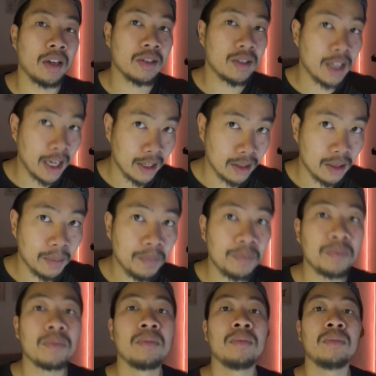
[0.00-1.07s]
States.
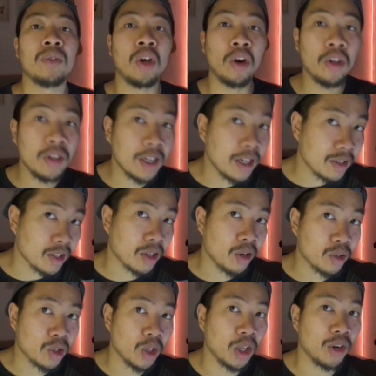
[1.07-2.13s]
Not only does it
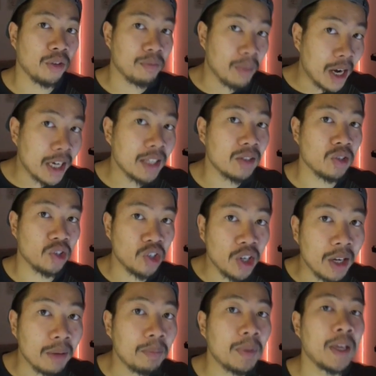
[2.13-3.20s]
cost a lot of money to
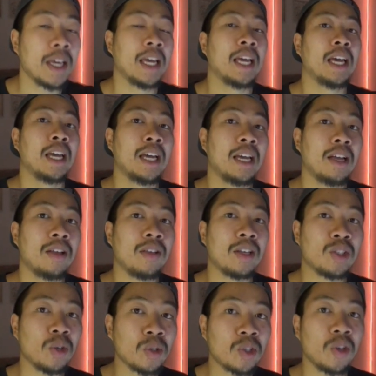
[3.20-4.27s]
ship, there's
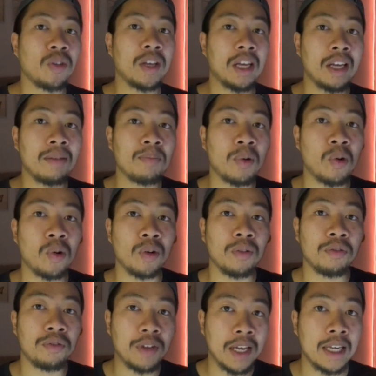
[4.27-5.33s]
also the import
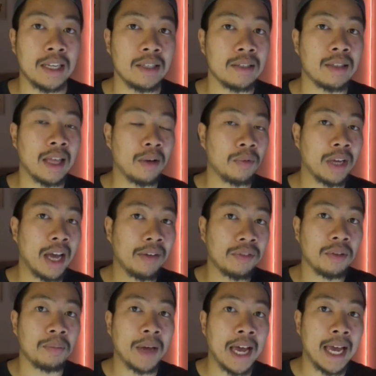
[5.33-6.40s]
fees that we have to
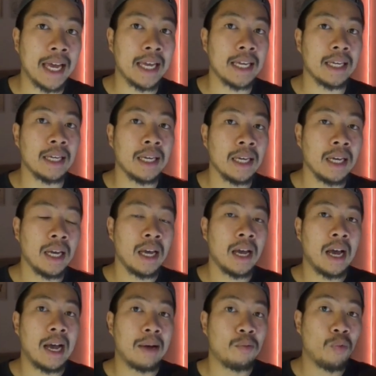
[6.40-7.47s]
pay
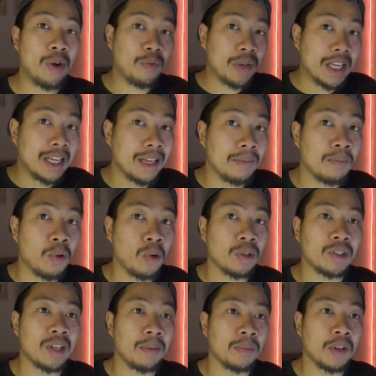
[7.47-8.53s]
when we import
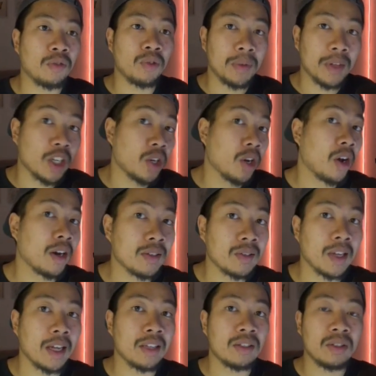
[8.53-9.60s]
something from the United
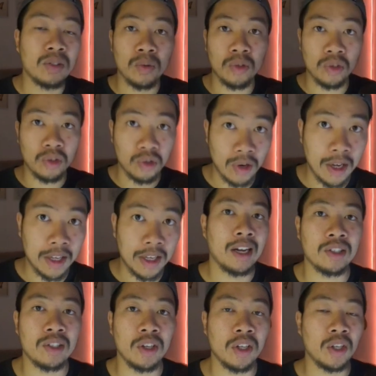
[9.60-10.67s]
States to Australia.
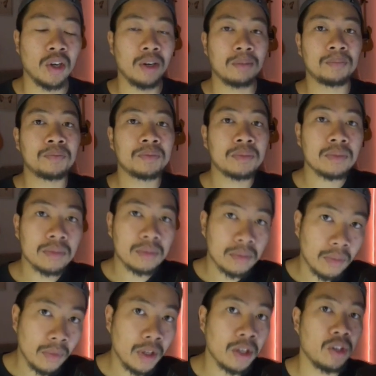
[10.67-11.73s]
So you got
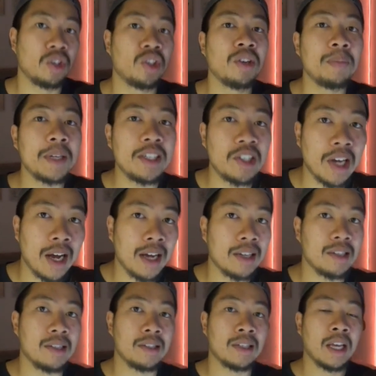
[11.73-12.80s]
your shipping
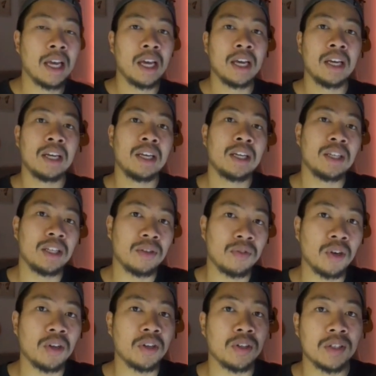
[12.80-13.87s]
charges, you've
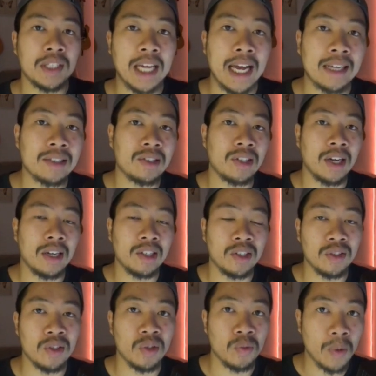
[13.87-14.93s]
got your tax
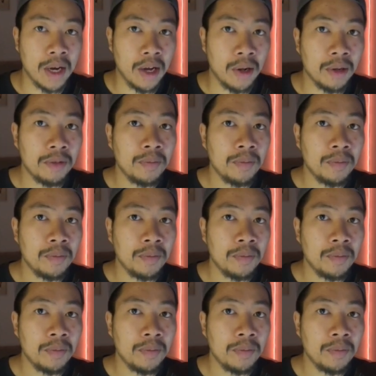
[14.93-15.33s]
charges as well.